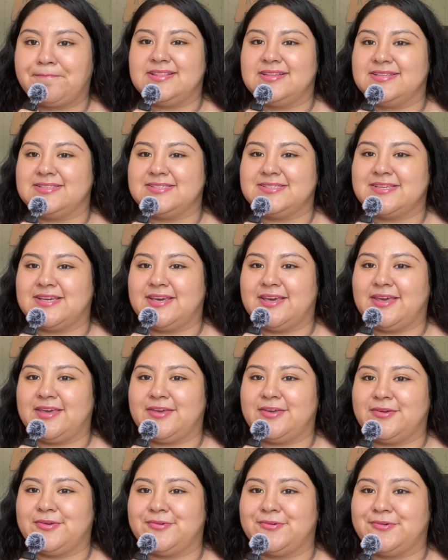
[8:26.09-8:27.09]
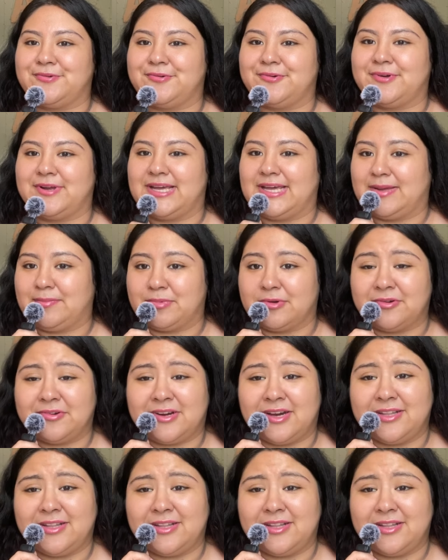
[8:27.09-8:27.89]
Let's say you're a broke